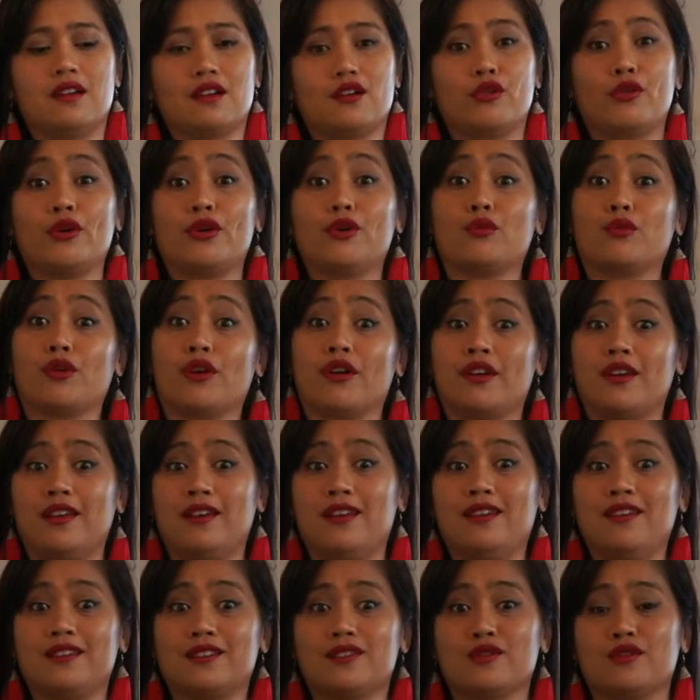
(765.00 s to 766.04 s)
quit
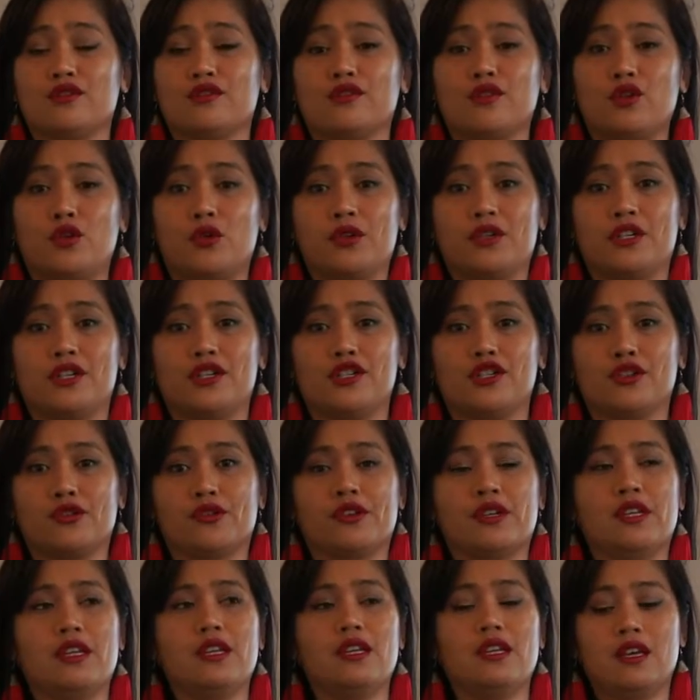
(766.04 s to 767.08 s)
working and sort of go on our
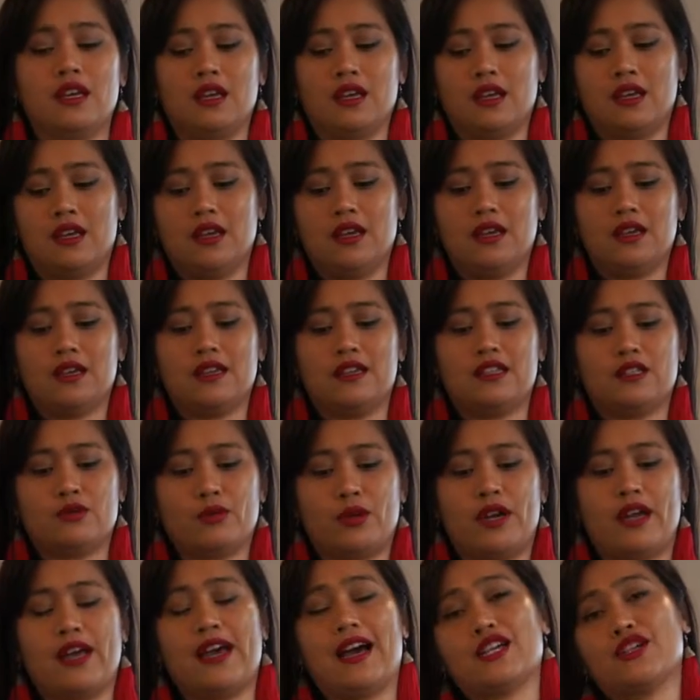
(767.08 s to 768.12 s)
journey is when
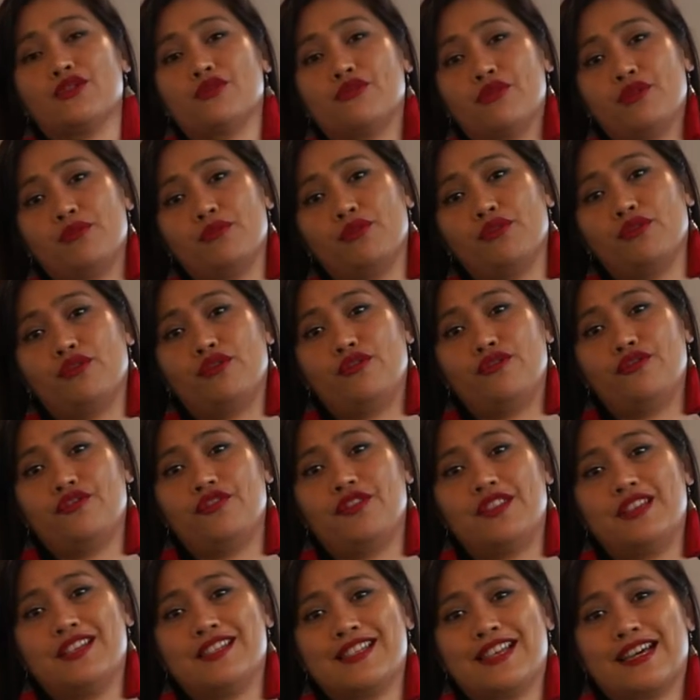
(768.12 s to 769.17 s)
I actually remove
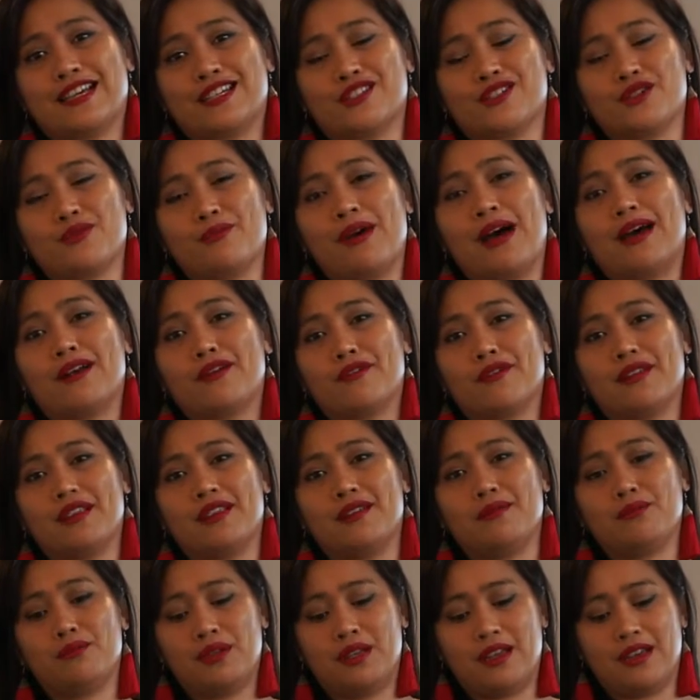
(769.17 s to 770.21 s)
this extra
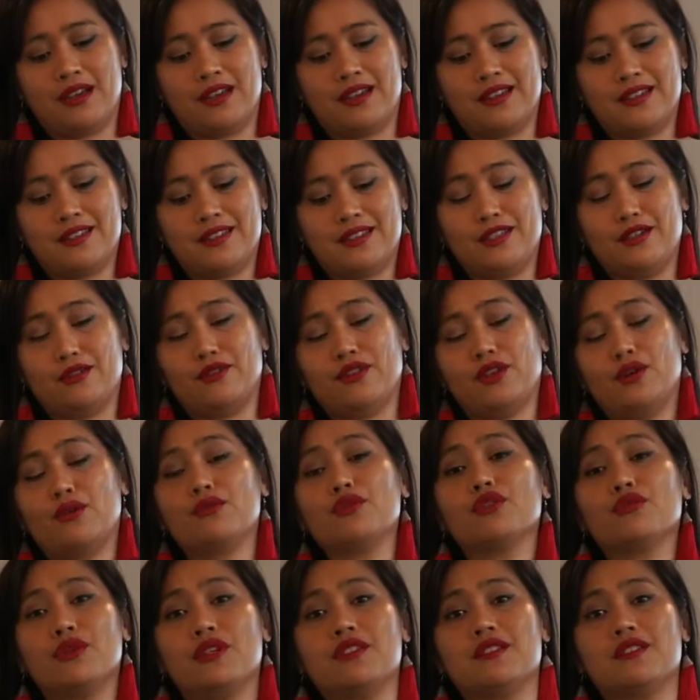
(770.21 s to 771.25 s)
battery, because you know the
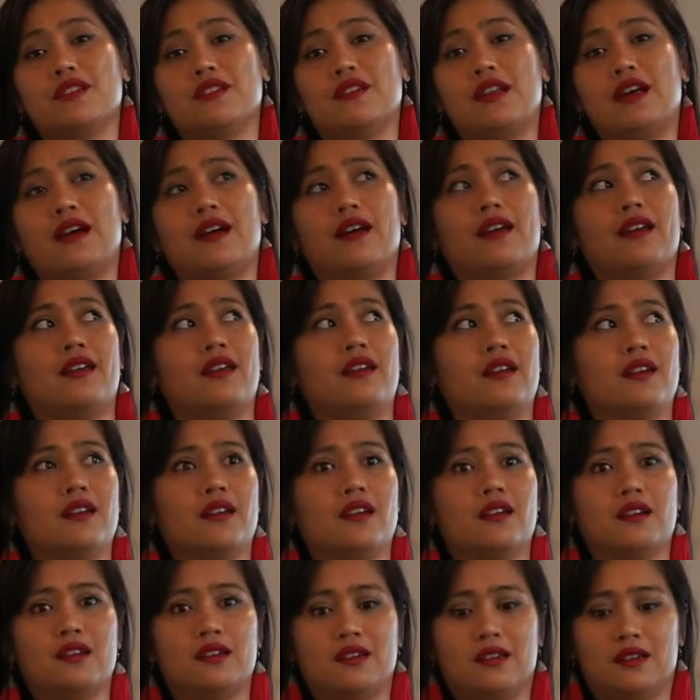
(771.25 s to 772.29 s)
only reason I
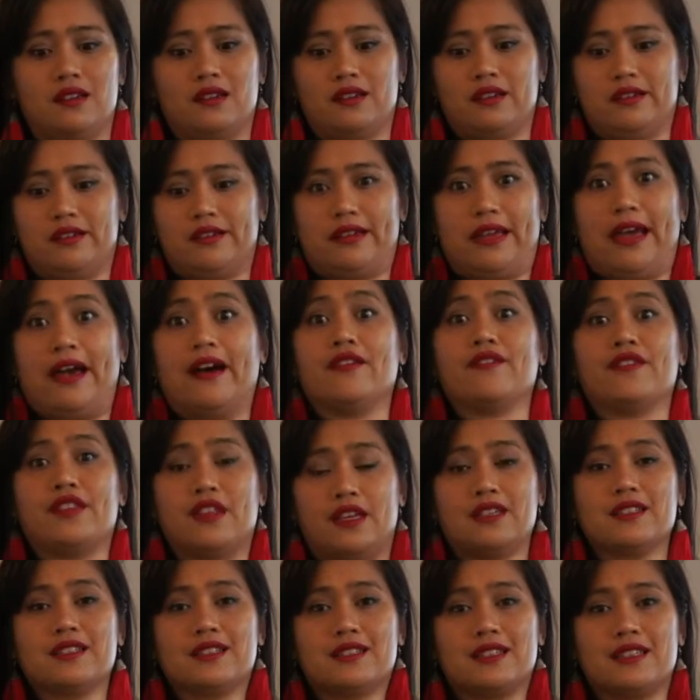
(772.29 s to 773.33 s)
have
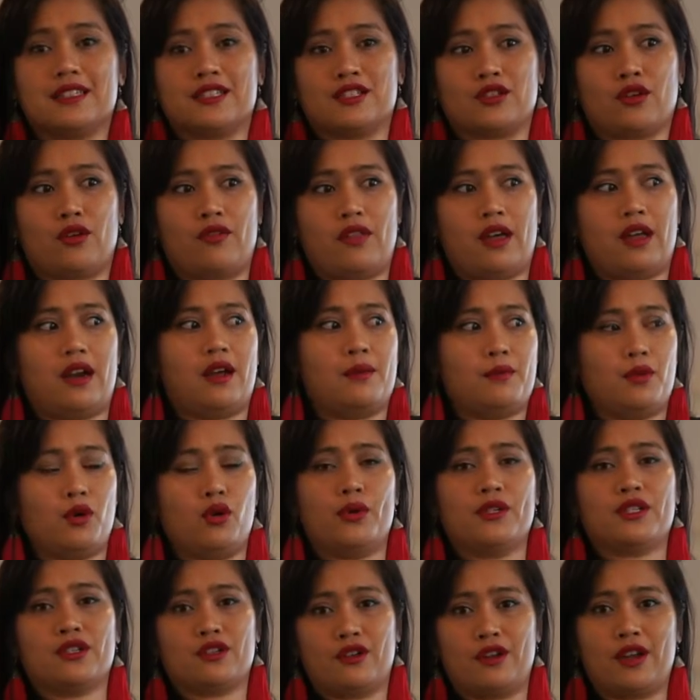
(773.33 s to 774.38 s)
this is so that I'm
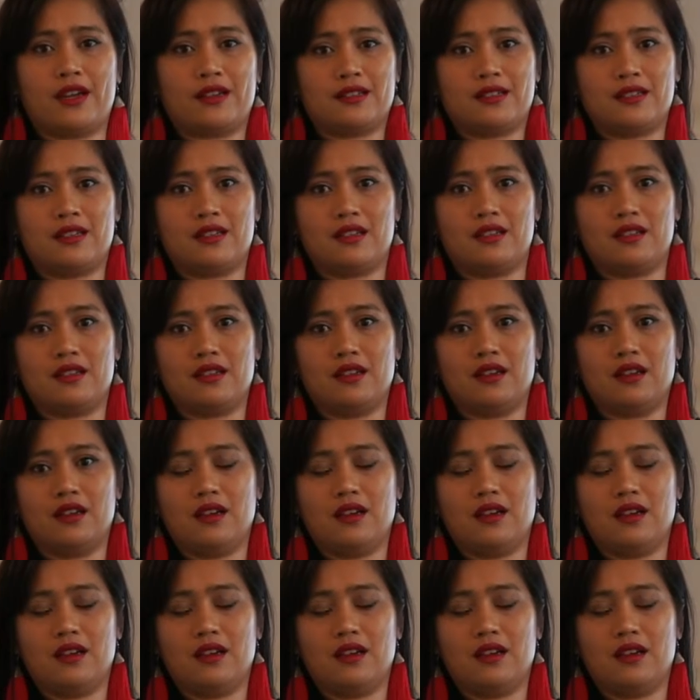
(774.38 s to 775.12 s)
always connected